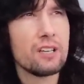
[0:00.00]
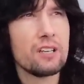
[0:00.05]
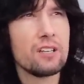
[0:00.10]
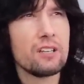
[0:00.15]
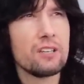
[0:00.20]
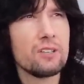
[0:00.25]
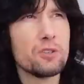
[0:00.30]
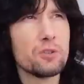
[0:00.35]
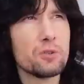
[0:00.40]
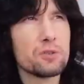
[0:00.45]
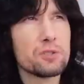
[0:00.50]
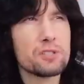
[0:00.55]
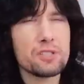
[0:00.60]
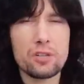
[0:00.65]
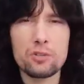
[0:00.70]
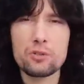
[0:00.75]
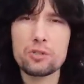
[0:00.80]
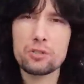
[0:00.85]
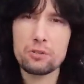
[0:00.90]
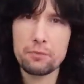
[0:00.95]
your
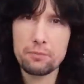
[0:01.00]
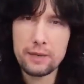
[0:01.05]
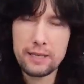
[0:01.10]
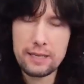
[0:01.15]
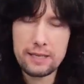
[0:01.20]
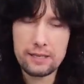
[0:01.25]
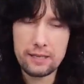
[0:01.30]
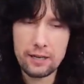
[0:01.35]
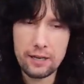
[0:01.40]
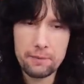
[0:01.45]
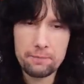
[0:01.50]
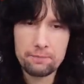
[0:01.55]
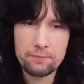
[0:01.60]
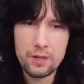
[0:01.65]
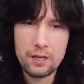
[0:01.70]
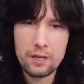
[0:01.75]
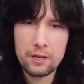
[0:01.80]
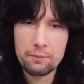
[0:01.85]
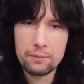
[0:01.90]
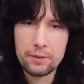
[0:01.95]
social media,
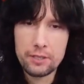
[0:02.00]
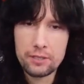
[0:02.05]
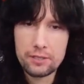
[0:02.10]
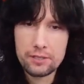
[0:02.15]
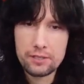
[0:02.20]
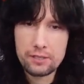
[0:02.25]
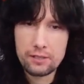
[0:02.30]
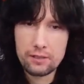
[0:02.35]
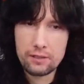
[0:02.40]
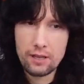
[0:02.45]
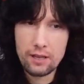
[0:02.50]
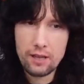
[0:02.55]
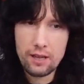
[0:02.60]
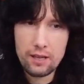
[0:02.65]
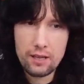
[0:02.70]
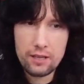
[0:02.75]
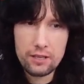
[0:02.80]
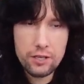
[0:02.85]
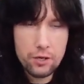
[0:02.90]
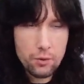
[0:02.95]
because
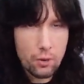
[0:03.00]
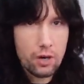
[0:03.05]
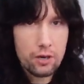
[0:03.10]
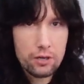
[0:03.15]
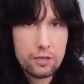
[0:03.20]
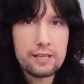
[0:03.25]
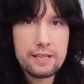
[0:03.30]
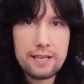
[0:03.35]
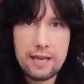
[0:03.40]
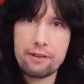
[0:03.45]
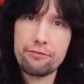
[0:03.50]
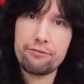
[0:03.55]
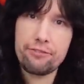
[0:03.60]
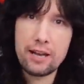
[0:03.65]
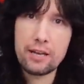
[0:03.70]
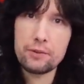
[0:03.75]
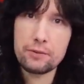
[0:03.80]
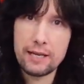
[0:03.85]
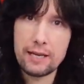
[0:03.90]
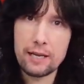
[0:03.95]
you are going to get
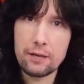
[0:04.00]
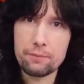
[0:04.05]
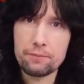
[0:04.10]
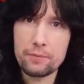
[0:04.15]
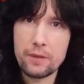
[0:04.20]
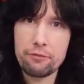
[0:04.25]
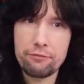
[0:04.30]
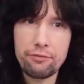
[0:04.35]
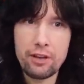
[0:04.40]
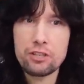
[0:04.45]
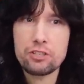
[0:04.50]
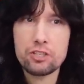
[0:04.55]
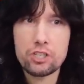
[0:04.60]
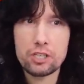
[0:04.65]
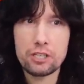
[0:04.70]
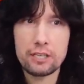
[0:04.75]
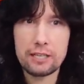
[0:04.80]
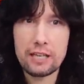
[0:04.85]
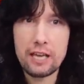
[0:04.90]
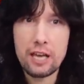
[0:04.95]
found out.
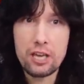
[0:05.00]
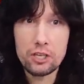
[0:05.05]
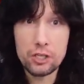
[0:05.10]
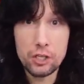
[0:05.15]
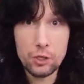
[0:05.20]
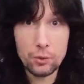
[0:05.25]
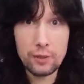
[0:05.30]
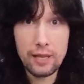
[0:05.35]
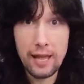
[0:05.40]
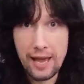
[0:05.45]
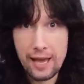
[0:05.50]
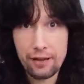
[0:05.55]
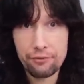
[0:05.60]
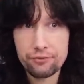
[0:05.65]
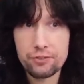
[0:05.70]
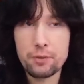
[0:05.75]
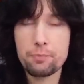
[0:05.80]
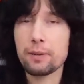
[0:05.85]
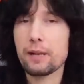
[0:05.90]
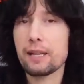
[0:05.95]
Eventually, you will have
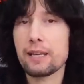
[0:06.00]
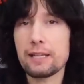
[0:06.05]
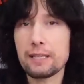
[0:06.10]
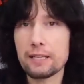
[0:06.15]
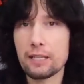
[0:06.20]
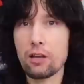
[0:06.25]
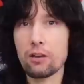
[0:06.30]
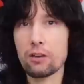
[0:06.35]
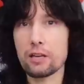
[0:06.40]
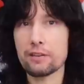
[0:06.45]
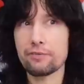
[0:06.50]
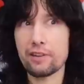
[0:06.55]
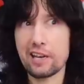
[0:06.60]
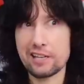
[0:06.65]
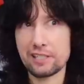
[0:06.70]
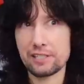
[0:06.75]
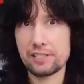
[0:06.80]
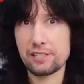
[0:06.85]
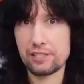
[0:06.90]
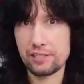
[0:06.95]
to play live
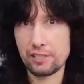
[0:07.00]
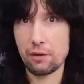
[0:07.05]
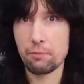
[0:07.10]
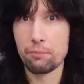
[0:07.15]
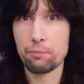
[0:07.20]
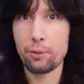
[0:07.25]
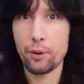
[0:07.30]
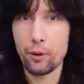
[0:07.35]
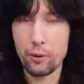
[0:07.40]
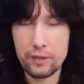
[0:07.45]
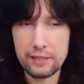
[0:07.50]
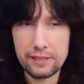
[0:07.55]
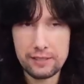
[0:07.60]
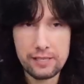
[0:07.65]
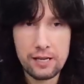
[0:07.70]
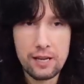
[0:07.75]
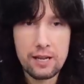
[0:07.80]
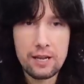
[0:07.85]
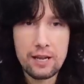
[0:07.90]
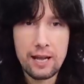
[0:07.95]
at some point,
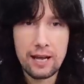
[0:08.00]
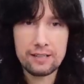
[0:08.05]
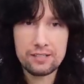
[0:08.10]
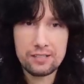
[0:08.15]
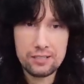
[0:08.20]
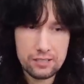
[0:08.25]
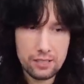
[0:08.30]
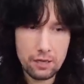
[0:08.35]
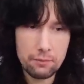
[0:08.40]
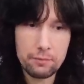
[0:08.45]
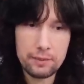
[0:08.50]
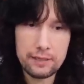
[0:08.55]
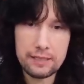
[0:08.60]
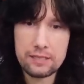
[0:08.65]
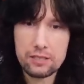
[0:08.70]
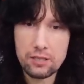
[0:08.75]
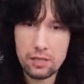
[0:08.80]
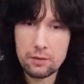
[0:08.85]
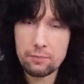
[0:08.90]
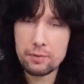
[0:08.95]
and
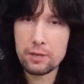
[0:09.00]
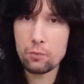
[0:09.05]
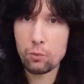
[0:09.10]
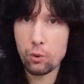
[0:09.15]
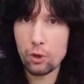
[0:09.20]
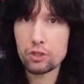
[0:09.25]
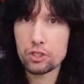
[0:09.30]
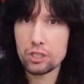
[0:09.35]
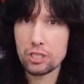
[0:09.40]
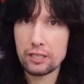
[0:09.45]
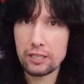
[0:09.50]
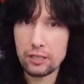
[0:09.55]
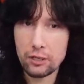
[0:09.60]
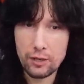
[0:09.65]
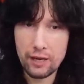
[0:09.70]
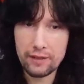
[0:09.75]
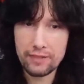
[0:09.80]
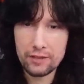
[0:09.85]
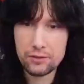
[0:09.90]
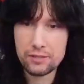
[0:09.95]
somebody's going to be watching you,
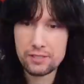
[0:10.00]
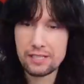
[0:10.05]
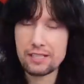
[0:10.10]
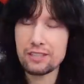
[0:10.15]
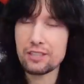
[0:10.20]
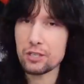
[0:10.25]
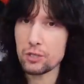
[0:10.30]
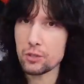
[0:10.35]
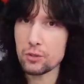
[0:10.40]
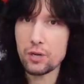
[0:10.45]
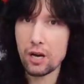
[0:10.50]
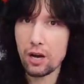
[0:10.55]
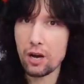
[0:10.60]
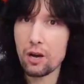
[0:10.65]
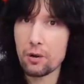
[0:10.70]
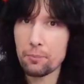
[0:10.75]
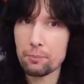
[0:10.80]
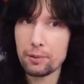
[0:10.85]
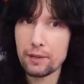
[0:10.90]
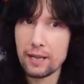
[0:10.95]
and they'll see that you
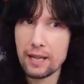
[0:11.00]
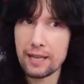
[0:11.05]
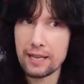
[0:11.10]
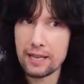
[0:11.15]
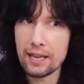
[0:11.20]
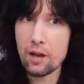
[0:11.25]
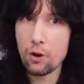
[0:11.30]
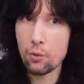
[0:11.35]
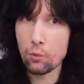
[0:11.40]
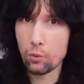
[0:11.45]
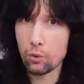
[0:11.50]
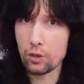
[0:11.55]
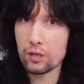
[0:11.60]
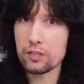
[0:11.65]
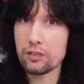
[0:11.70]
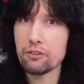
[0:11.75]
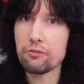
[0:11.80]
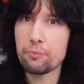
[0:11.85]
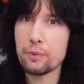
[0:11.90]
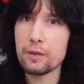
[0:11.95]
can't play what
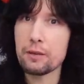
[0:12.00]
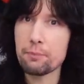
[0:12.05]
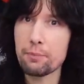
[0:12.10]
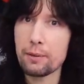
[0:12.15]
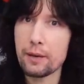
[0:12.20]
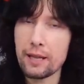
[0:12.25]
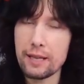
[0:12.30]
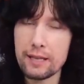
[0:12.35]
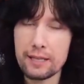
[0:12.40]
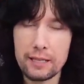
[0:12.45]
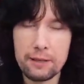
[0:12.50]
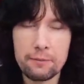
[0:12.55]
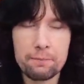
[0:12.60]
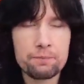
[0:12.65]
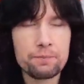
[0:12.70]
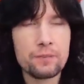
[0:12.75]
you've been playing.